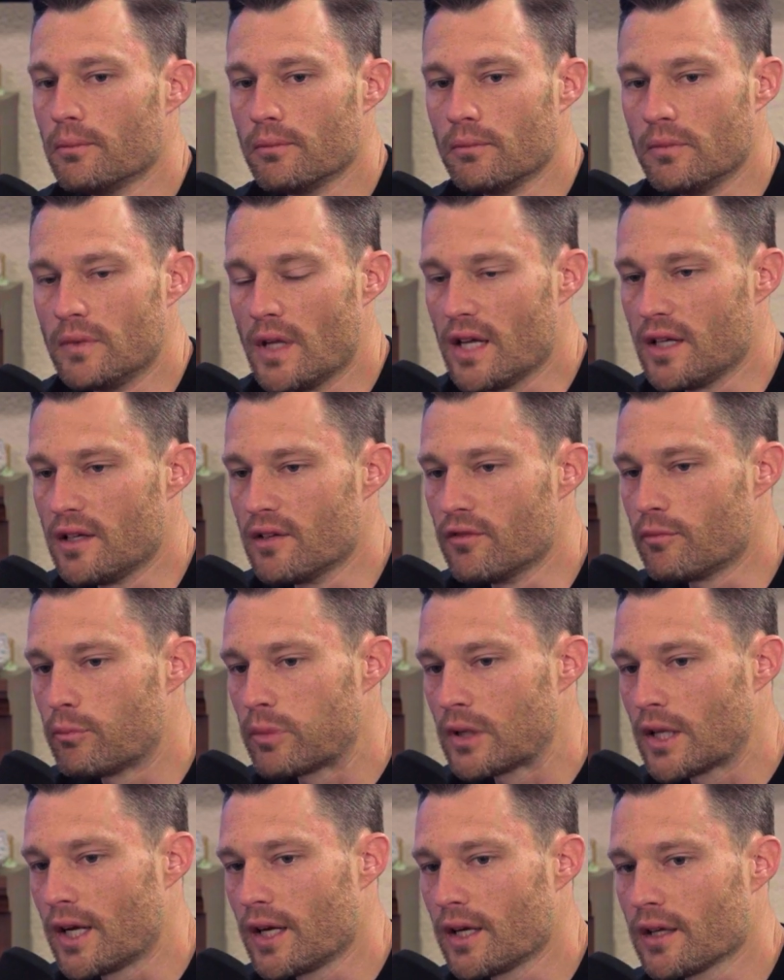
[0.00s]
native
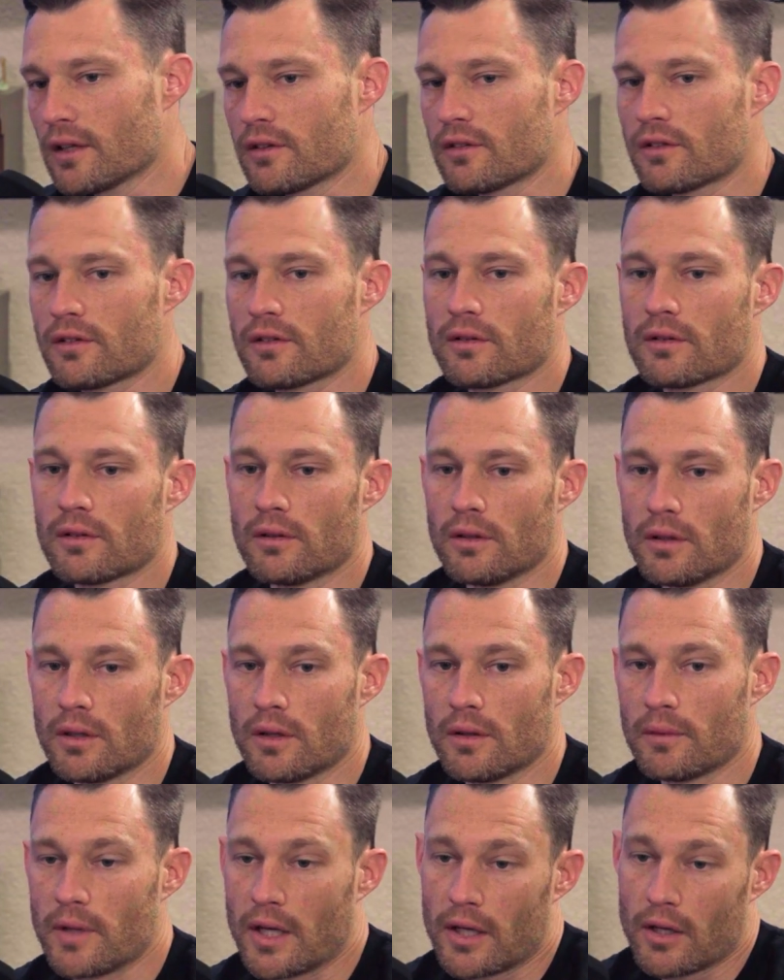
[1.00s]
plants
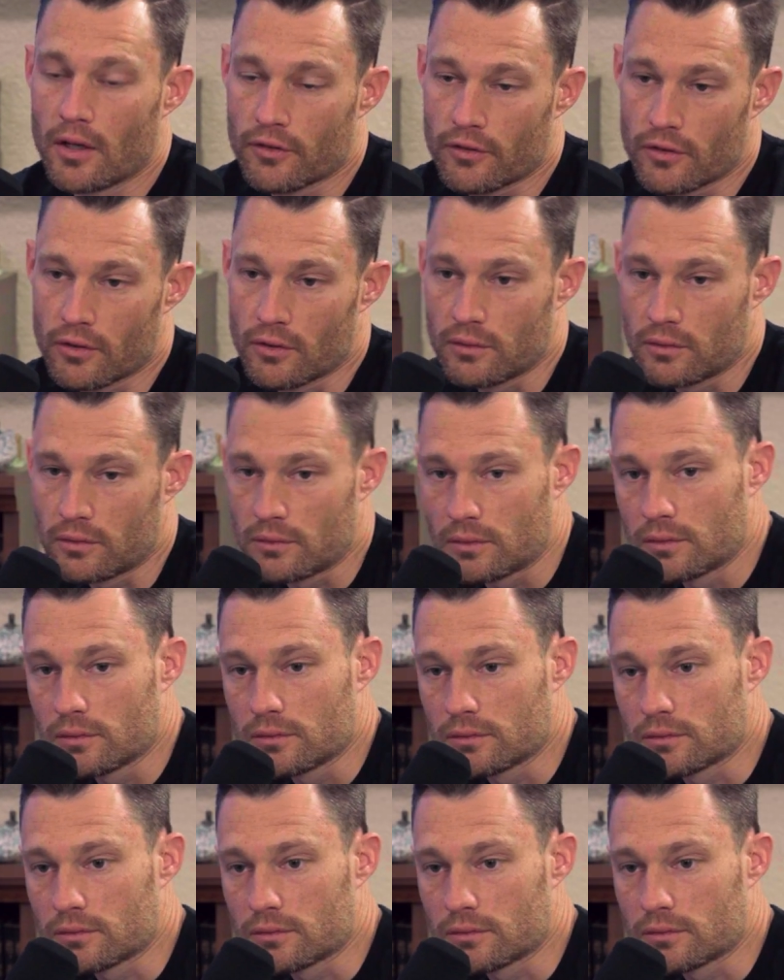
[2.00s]
that also